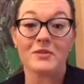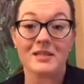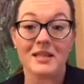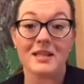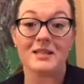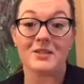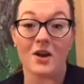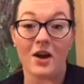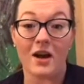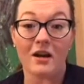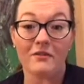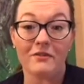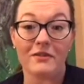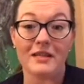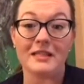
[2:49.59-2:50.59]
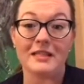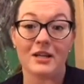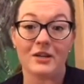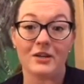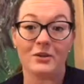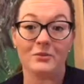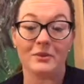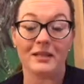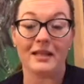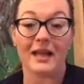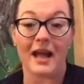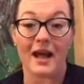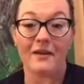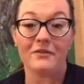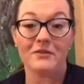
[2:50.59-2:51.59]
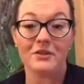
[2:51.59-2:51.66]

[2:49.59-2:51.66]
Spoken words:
things off until you really have